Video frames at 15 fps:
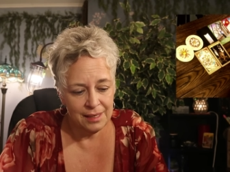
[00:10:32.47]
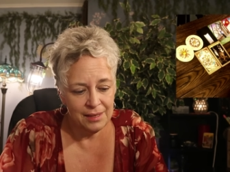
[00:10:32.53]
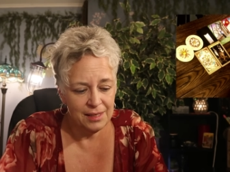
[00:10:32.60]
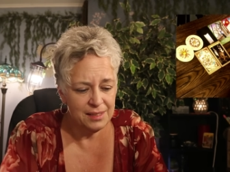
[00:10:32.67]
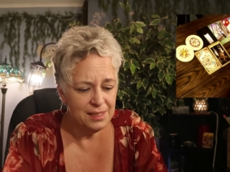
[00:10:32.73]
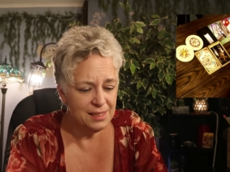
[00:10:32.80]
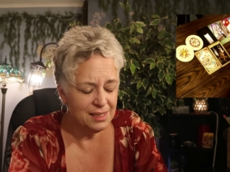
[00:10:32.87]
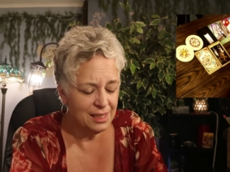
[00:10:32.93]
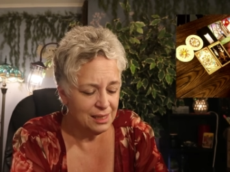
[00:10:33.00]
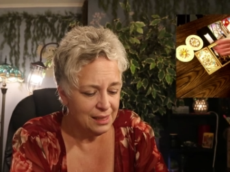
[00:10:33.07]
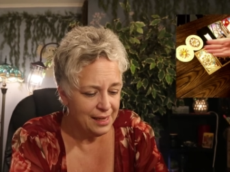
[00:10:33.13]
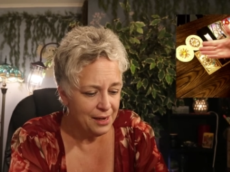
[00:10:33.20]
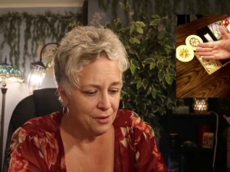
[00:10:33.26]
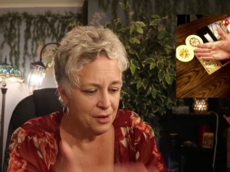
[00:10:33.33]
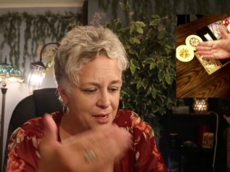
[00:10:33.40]
And this is
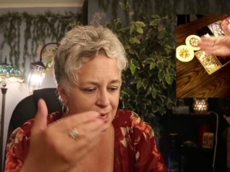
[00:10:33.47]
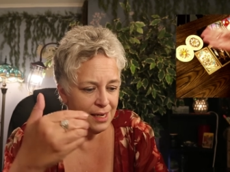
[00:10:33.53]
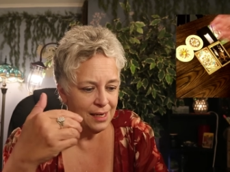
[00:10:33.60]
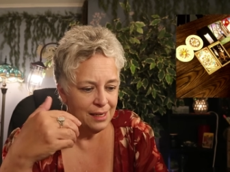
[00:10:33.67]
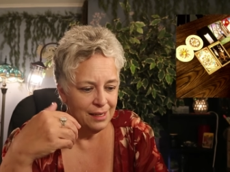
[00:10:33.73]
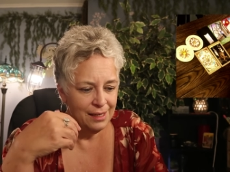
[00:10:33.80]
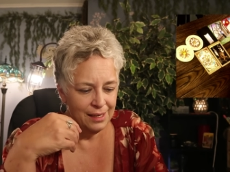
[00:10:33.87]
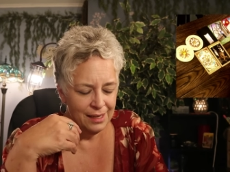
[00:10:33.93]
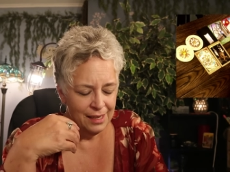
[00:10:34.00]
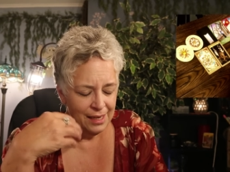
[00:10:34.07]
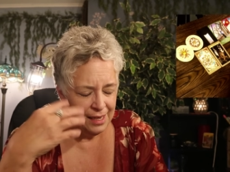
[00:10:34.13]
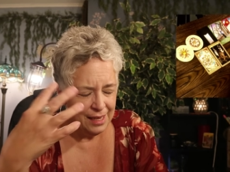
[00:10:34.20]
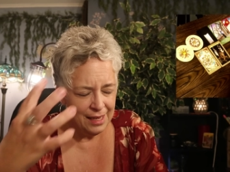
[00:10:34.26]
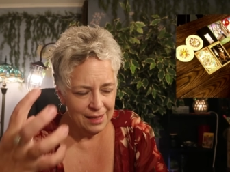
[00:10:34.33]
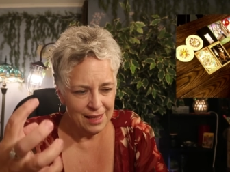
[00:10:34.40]
clarity
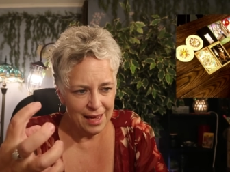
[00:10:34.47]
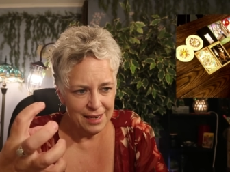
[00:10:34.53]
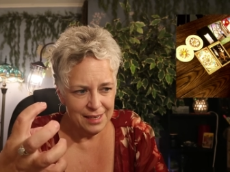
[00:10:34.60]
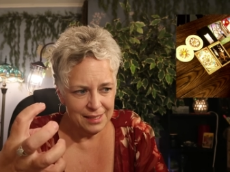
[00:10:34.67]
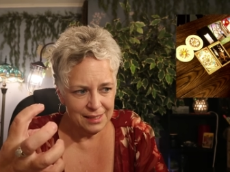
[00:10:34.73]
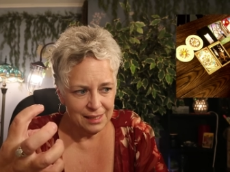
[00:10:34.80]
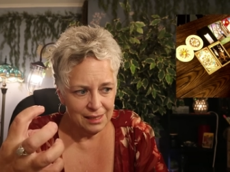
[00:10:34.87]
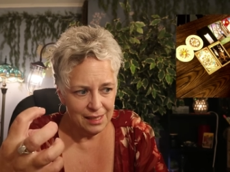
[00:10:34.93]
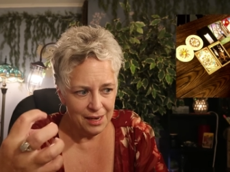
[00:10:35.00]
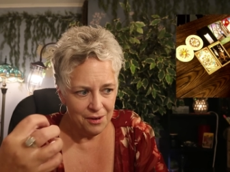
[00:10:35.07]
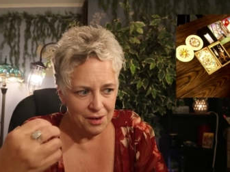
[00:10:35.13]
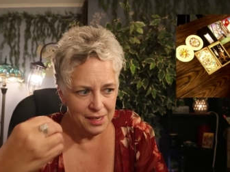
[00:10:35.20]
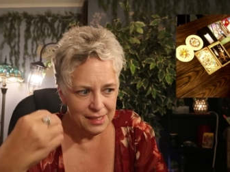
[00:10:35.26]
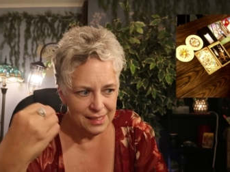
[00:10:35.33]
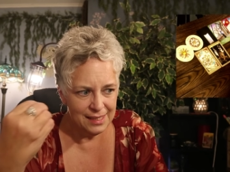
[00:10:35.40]
and that is
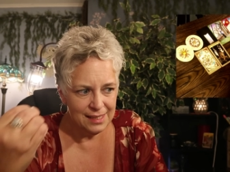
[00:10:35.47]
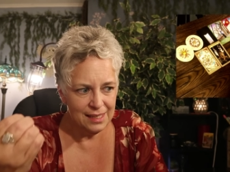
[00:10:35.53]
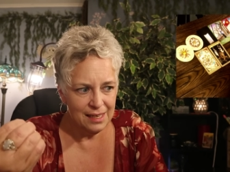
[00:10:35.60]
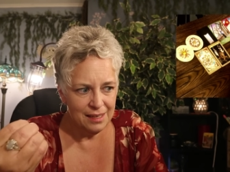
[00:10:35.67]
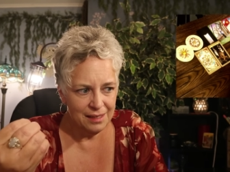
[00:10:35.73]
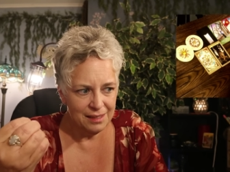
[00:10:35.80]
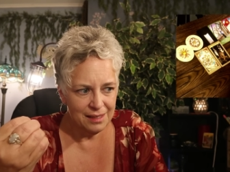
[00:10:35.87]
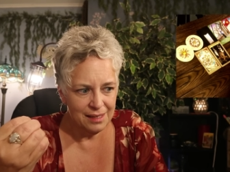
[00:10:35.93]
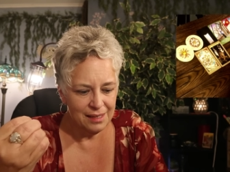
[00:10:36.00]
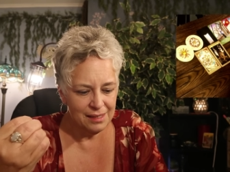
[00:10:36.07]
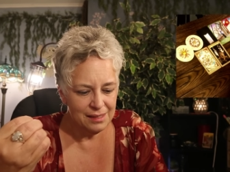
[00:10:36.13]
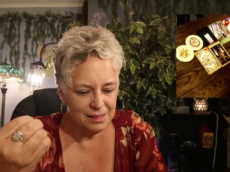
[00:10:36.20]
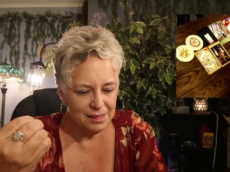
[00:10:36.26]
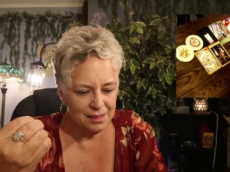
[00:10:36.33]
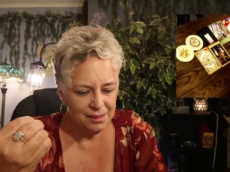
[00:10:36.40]
clarity, seeing
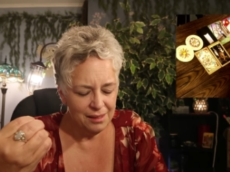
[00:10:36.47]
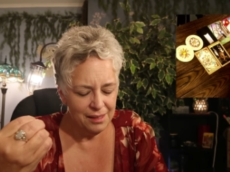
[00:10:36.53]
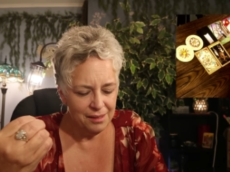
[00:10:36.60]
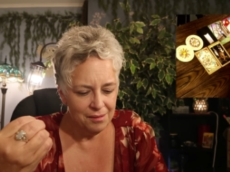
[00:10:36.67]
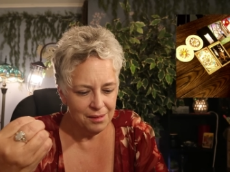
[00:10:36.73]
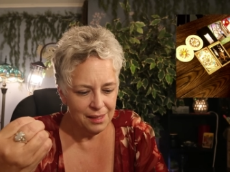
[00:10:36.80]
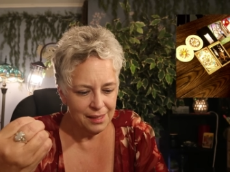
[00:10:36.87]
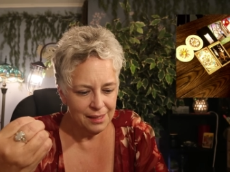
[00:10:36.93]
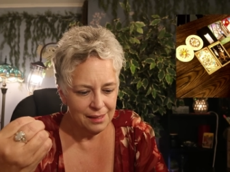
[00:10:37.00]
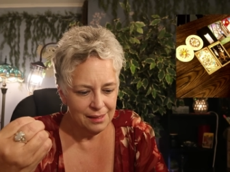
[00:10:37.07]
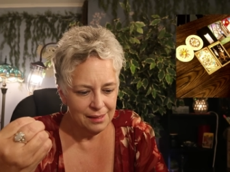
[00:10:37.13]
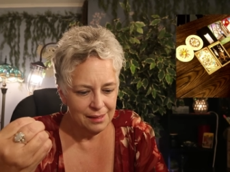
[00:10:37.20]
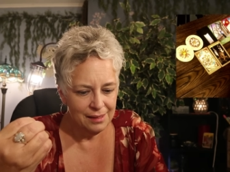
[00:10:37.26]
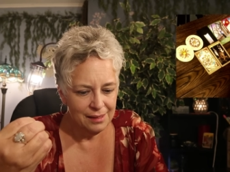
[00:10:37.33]
things clearly.